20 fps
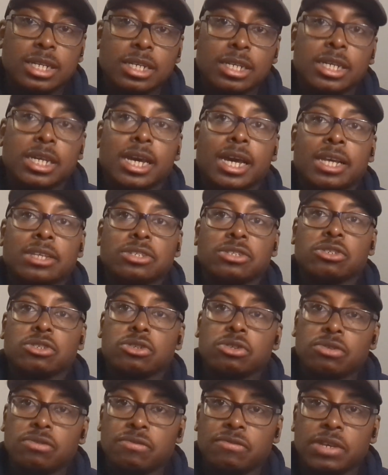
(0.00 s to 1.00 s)
it as a
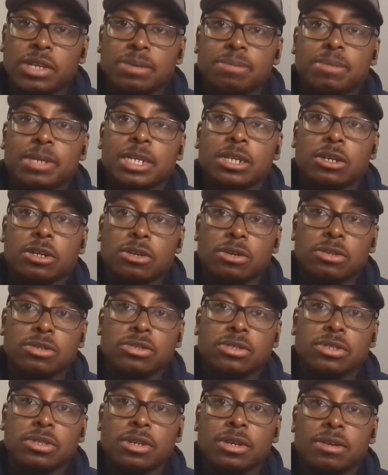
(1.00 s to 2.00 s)
good thing,
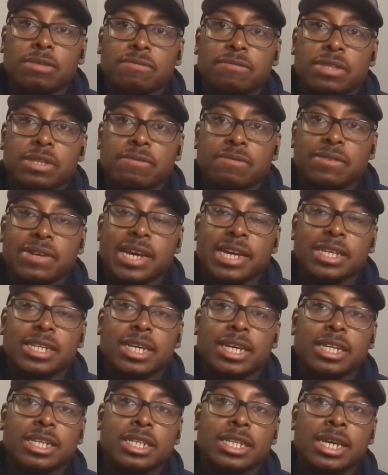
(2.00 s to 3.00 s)
because of the fact
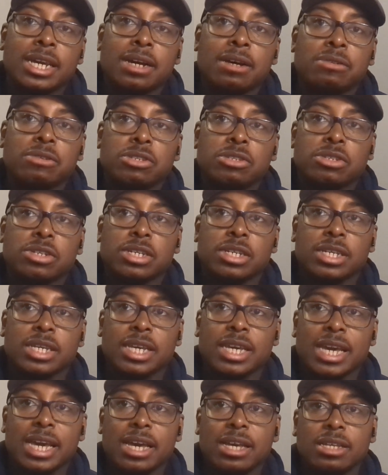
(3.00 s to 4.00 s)
that now you can
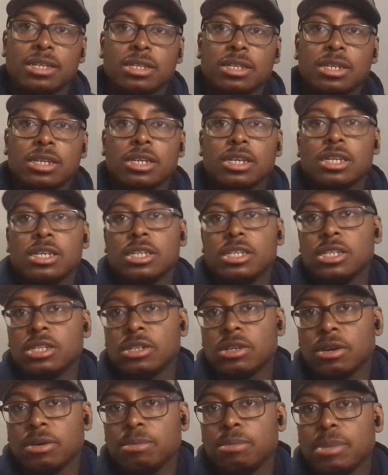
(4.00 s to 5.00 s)
get, you
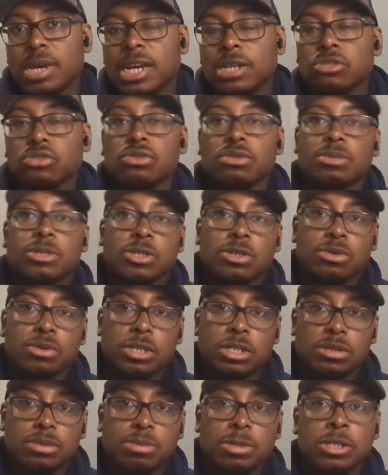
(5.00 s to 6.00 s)
know, Matchroom and
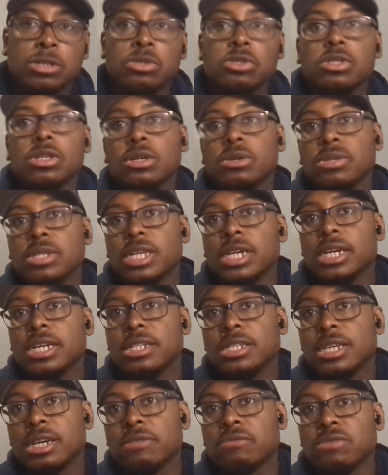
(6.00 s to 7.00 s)
Queensbury, although
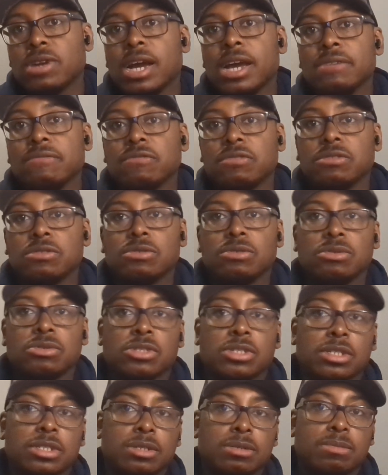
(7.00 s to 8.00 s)
they're
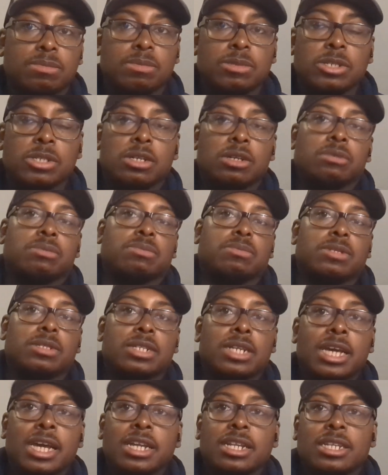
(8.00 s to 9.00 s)
rivals, and you know,
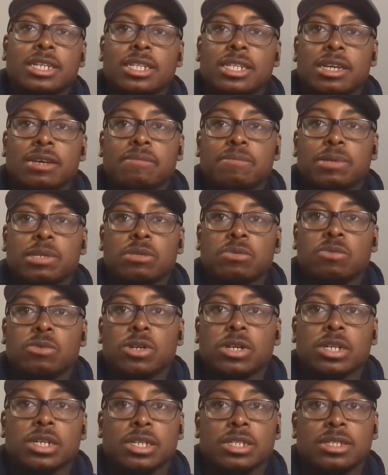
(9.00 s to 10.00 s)
lately they've been
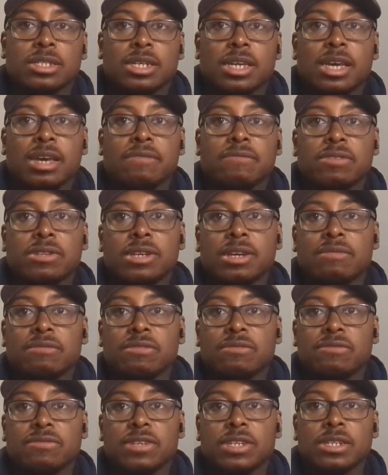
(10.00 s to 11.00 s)
working together and
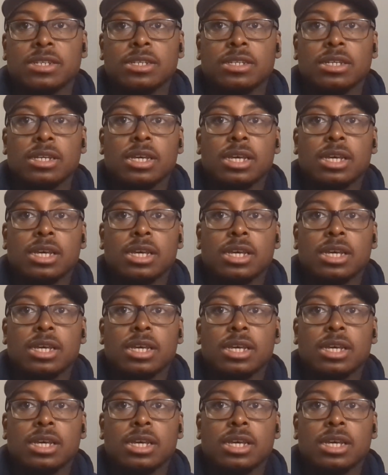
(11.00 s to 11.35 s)
everything.